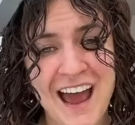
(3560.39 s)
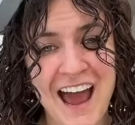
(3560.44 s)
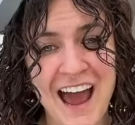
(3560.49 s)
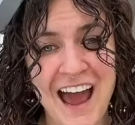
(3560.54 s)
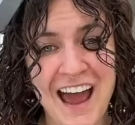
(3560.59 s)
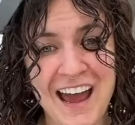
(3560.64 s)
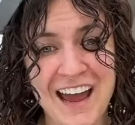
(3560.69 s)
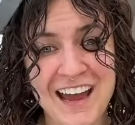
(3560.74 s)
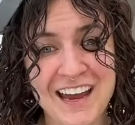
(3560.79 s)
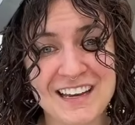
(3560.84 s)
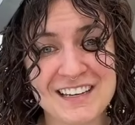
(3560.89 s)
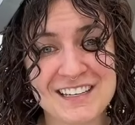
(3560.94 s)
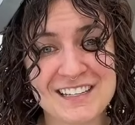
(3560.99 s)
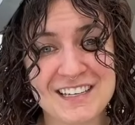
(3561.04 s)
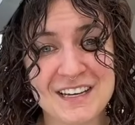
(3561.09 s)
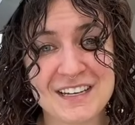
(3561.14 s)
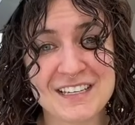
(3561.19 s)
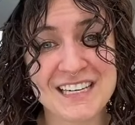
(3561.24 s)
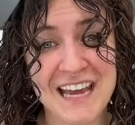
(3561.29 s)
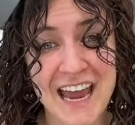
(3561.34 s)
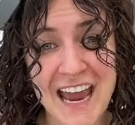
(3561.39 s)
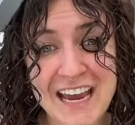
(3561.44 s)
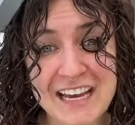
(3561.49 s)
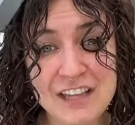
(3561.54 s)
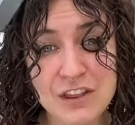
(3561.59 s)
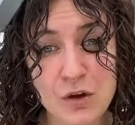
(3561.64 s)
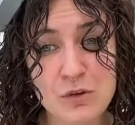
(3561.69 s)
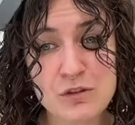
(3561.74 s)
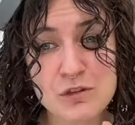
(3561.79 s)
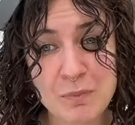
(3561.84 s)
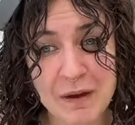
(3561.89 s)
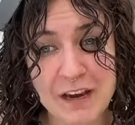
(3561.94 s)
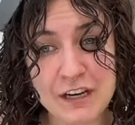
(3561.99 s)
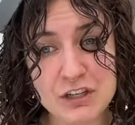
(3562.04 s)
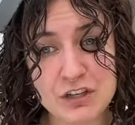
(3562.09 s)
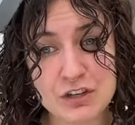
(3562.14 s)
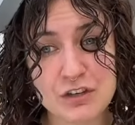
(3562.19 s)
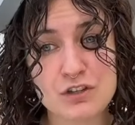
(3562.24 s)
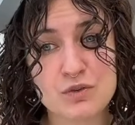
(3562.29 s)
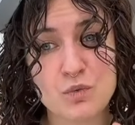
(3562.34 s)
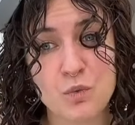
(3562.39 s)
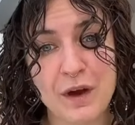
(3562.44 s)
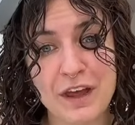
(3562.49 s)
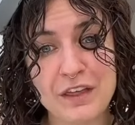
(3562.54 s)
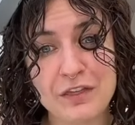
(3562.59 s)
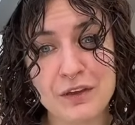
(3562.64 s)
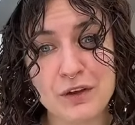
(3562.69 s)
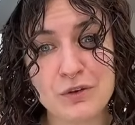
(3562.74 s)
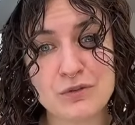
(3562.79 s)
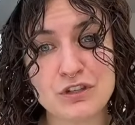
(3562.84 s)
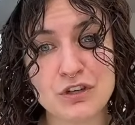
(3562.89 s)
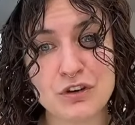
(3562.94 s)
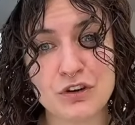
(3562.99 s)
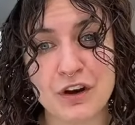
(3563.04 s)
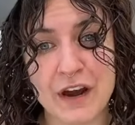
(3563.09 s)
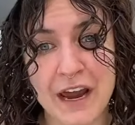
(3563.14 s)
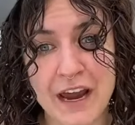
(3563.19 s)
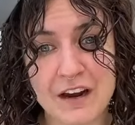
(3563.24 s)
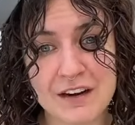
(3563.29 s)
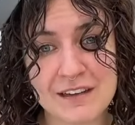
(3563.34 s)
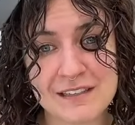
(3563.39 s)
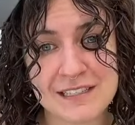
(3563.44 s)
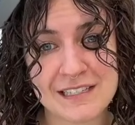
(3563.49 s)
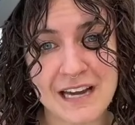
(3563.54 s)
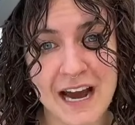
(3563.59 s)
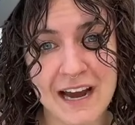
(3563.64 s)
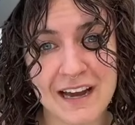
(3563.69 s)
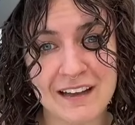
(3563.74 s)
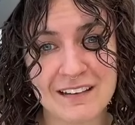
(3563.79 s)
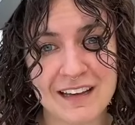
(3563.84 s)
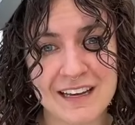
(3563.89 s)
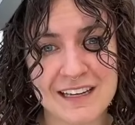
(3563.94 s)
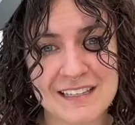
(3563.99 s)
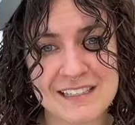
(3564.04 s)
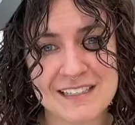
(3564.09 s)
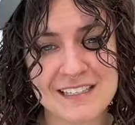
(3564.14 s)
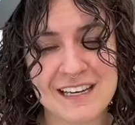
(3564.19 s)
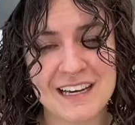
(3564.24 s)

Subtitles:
And take those pictures with you to your hairstylist.